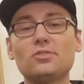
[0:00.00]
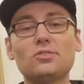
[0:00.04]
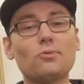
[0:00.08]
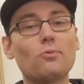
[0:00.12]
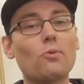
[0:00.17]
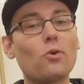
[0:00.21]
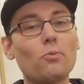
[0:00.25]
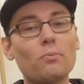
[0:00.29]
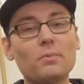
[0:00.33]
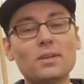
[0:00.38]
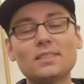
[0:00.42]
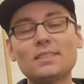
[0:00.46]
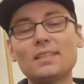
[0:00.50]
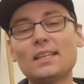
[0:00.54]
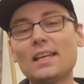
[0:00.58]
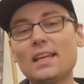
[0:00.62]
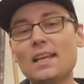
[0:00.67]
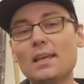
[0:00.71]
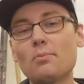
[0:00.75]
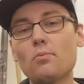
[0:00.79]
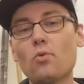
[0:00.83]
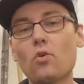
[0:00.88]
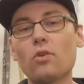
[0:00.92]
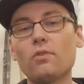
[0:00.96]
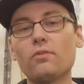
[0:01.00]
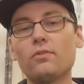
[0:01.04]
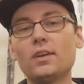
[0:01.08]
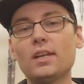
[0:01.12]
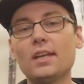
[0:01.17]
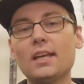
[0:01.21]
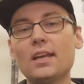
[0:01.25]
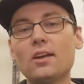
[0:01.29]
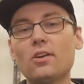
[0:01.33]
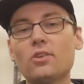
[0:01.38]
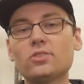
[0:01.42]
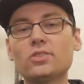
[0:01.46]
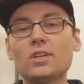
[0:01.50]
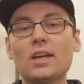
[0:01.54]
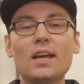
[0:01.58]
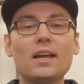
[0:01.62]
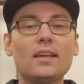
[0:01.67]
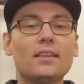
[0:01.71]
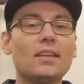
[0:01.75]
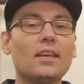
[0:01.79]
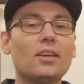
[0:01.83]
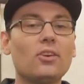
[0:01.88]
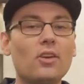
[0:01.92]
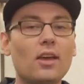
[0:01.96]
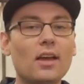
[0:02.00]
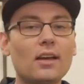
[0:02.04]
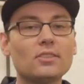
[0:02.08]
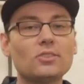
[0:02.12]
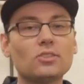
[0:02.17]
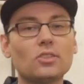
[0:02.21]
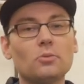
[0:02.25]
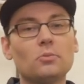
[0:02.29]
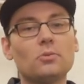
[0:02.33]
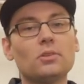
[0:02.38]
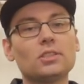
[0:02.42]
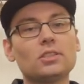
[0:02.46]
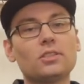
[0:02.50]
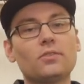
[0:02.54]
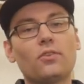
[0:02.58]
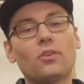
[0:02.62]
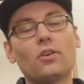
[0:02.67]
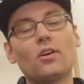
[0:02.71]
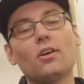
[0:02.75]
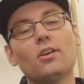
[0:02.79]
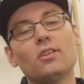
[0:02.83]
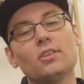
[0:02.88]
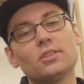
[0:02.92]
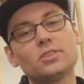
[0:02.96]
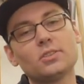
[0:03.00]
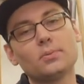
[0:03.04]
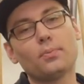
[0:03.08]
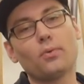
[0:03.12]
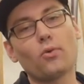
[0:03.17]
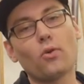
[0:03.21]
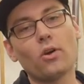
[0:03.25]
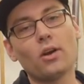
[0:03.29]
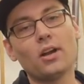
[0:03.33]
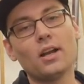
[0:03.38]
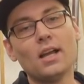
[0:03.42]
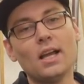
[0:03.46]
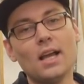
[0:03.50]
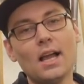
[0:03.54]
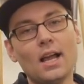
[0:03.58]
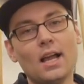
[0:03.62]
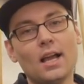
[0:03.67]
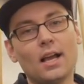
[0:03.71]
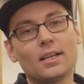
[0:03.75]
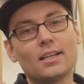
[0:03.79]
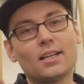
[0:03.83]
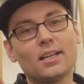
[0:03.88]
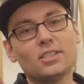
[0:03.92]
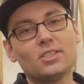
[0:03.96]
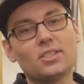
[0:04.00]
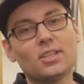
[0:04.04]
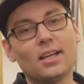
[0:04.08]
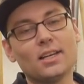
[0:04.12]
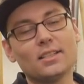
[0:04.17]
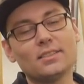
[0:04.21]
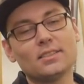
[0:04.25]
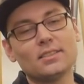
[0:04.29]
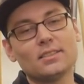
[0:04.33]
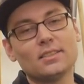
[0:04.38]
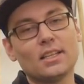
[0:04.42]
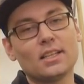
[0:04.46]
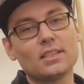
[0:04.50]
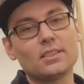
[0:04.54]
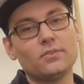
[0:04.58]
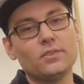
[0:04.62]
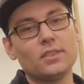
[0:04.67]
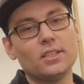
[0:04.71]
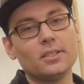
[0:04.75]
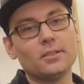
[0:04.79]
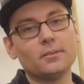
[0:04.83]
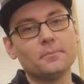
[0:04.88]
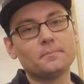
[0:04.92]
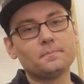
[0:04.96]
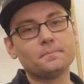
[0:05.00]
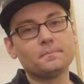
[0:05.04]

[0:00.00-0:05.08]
You won't miss any more videos. Thank you guys so much for all the support. Catch you guys in the next video.